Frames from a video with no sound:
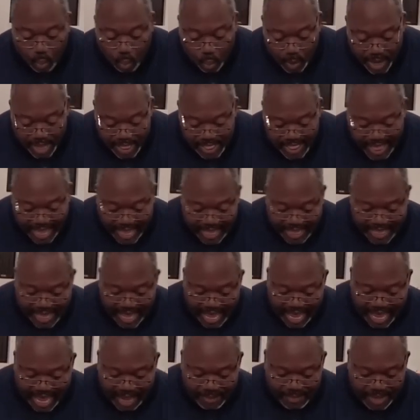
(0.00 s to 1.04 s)
When they
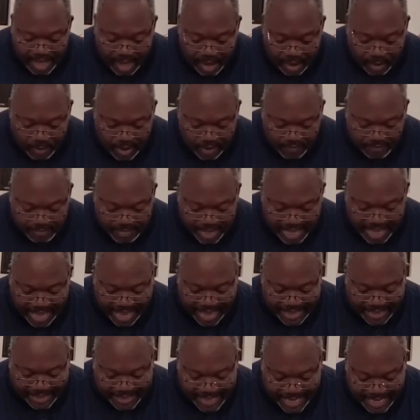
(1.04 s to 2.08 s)
came here with me,
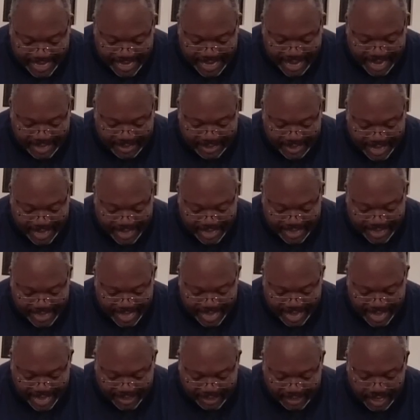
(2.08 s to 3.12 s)
I did not delay the
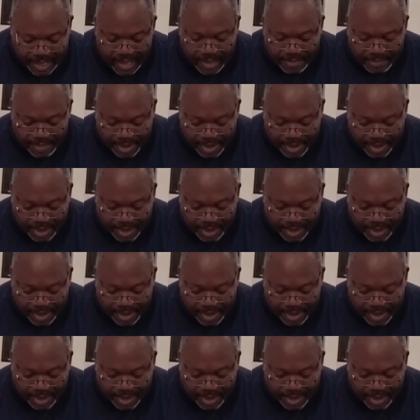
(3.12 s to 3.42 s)
case,